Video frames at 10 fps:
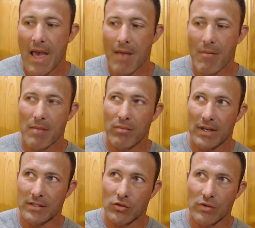And my
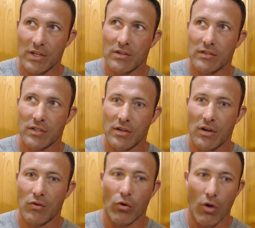bloods three years
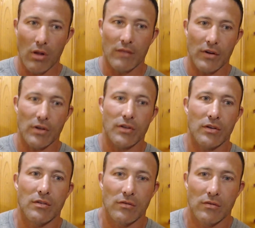ago were all in very
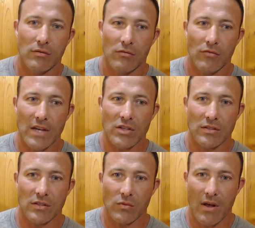good
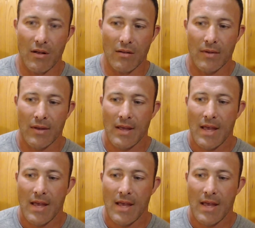ranges as well.